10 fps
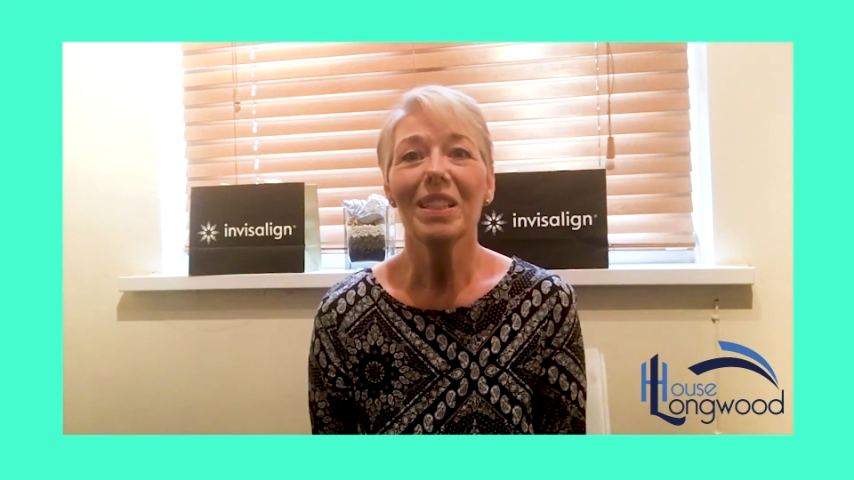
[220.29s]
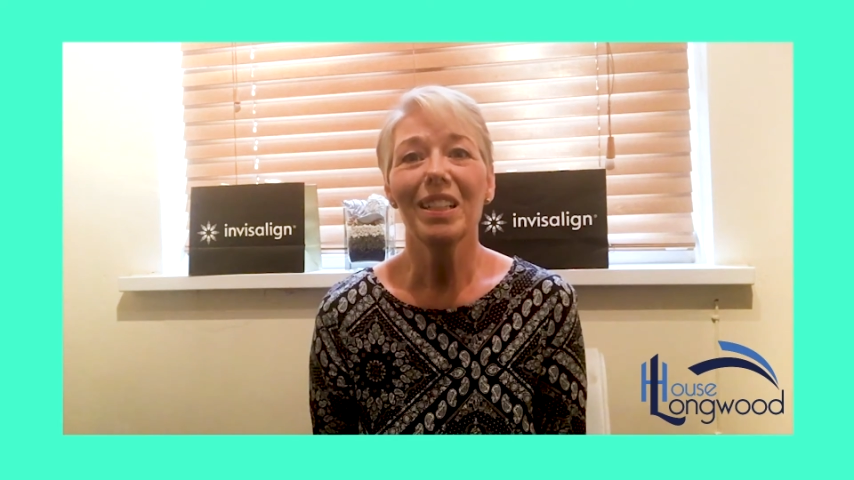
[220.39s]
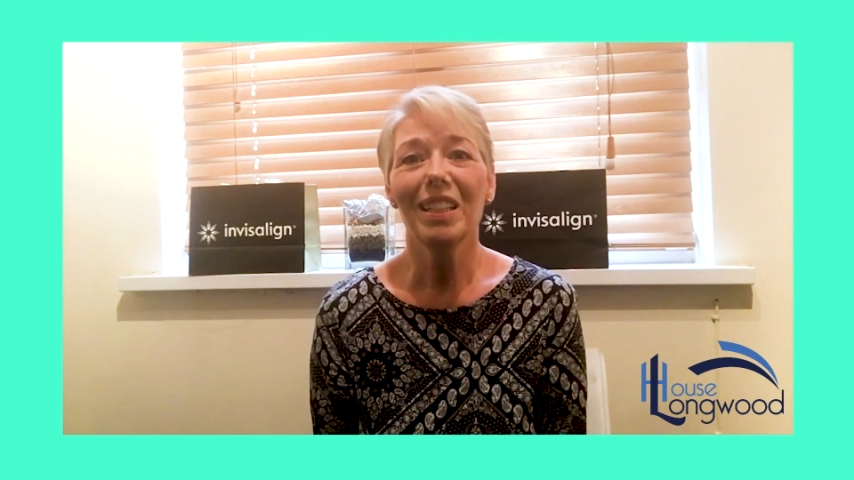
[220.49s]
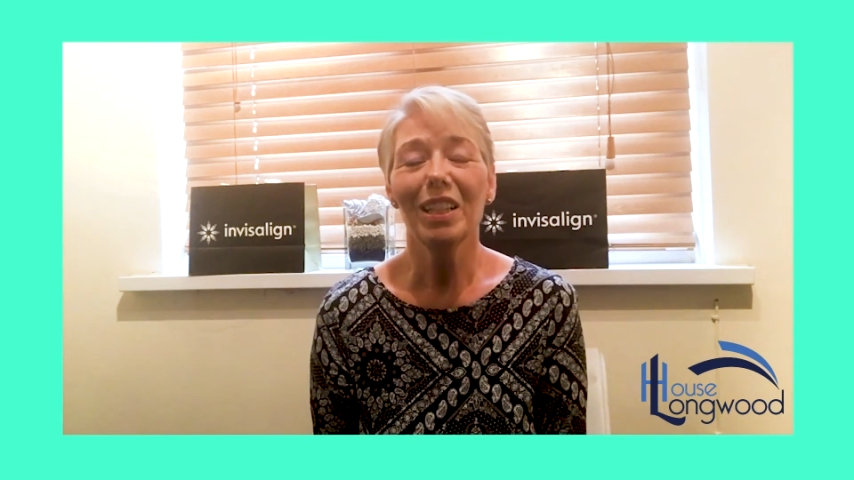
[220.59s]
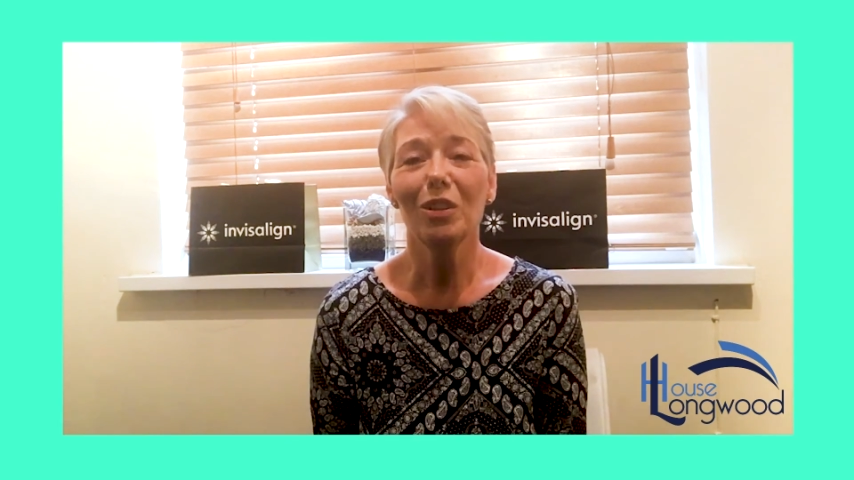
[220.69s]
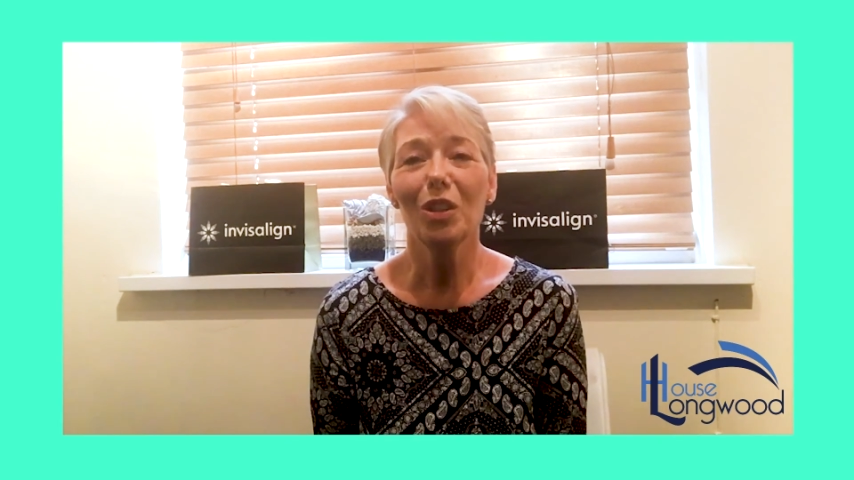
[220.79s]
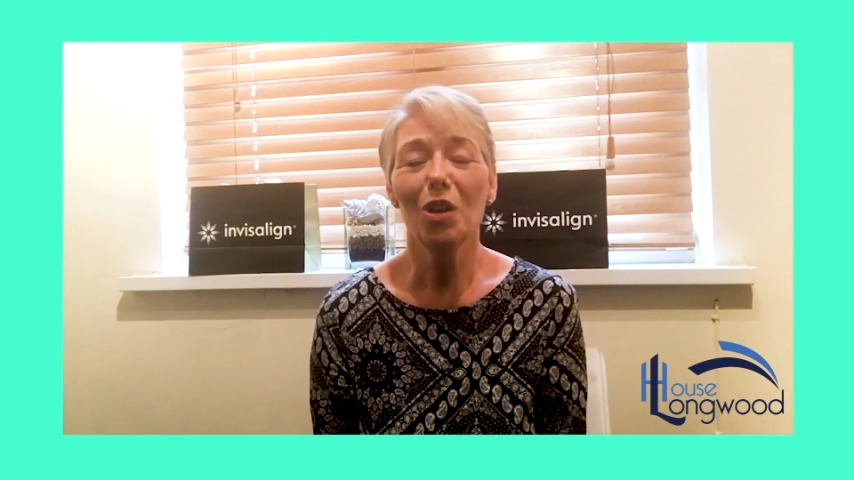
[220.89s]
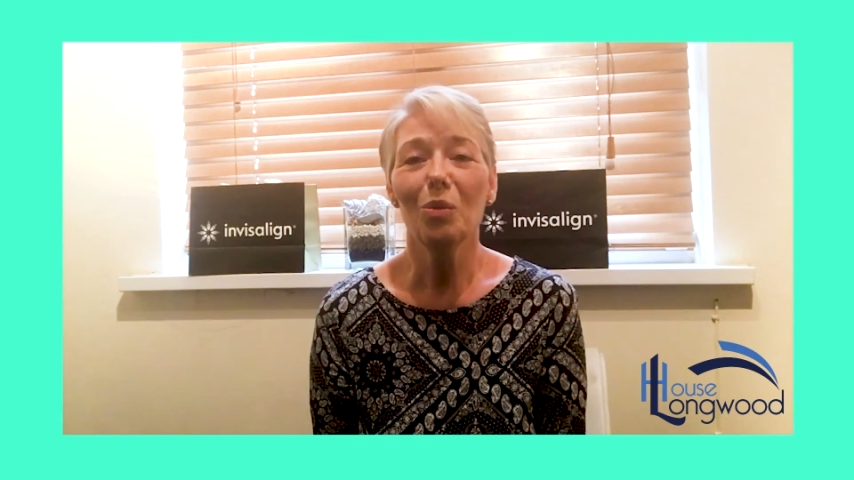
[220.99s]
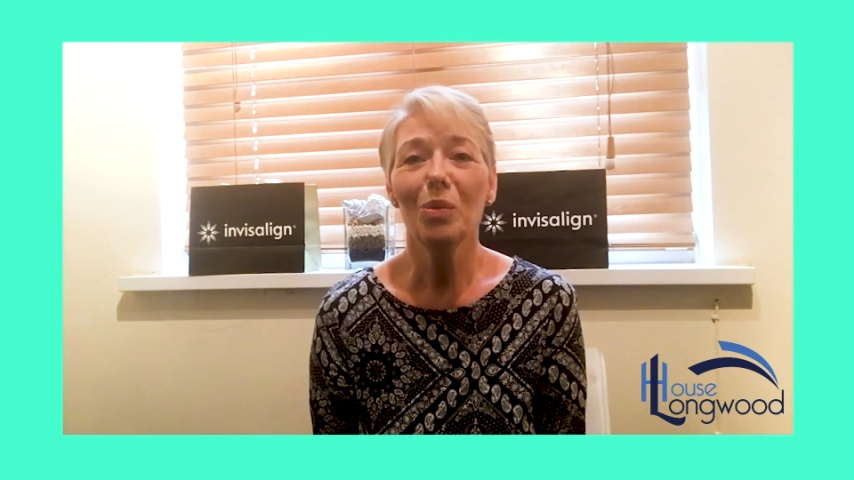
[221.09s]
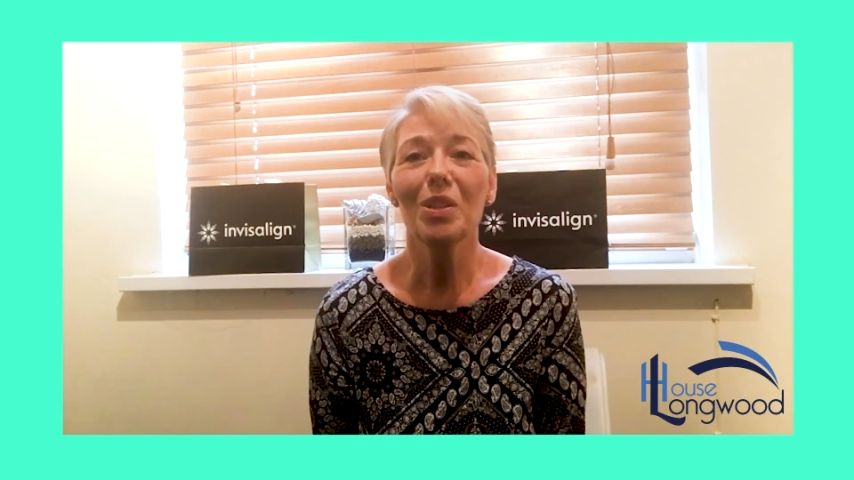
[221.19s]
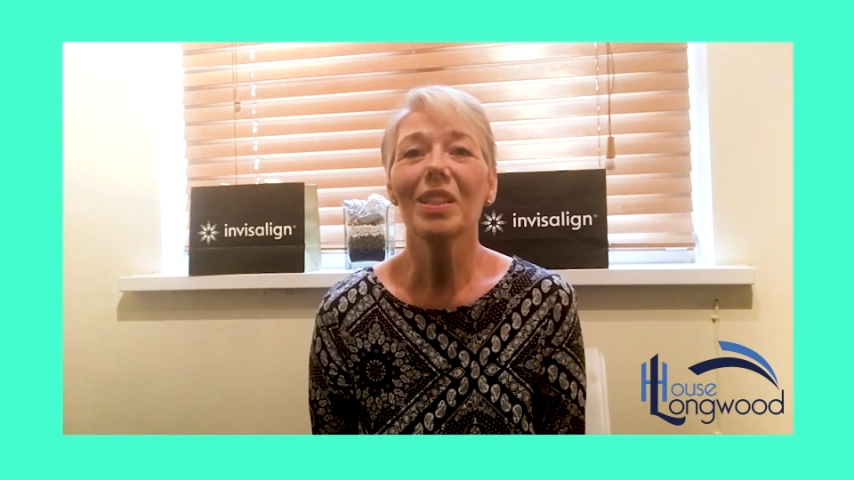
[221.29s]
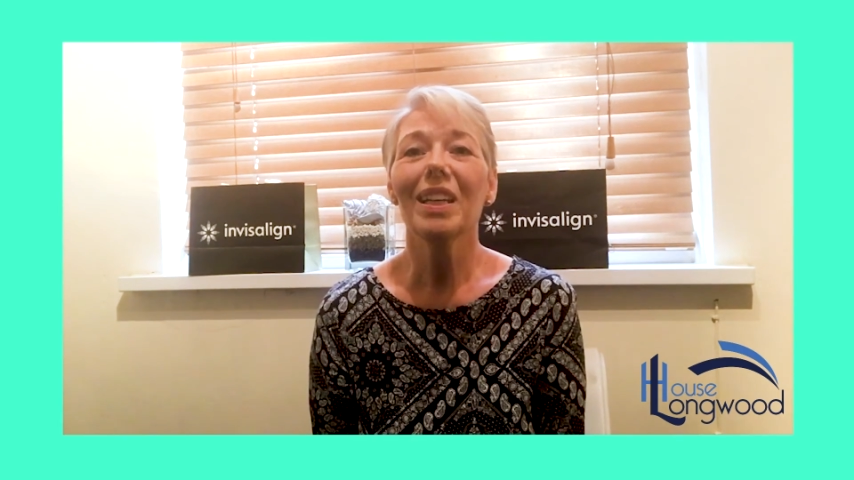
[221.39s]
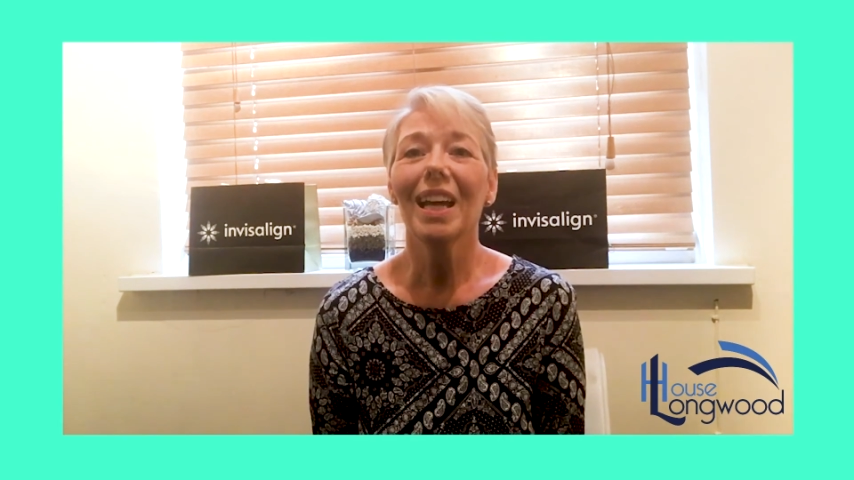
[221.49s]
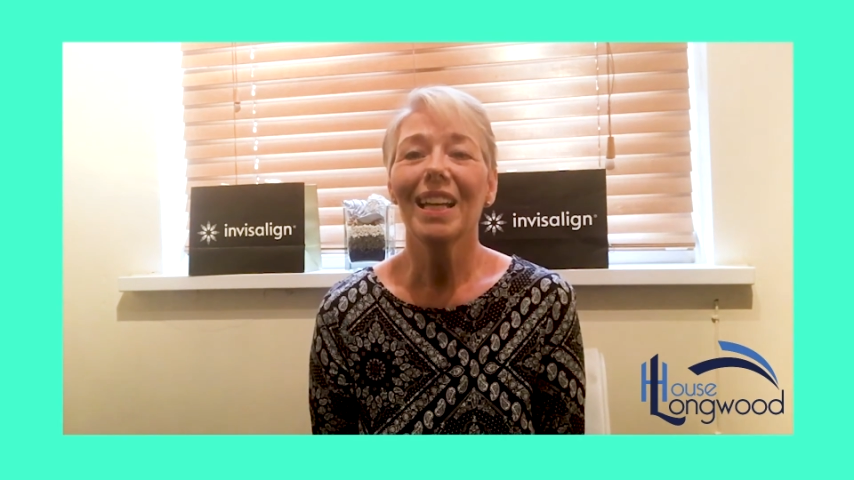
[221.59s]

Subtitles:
at Longwood,